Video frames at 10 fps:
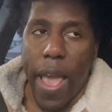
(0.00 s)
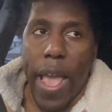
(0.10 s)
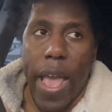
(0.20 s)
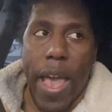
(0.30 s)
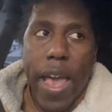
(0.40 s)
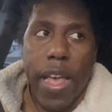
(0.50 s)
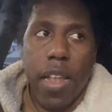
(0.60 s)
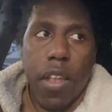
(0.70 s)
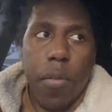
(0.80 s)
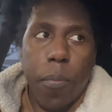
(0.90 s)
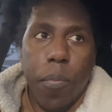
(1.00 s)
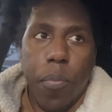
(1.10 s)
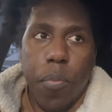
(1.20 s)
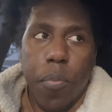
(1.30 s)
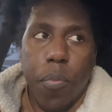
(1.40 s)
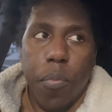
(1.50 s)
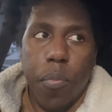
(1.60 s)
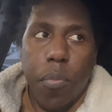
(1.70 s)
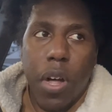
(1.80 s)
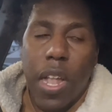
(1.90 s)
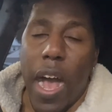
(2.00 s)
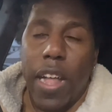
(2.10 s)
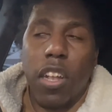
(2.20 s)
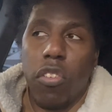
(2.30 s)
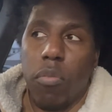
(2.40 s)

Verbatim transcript: And a lot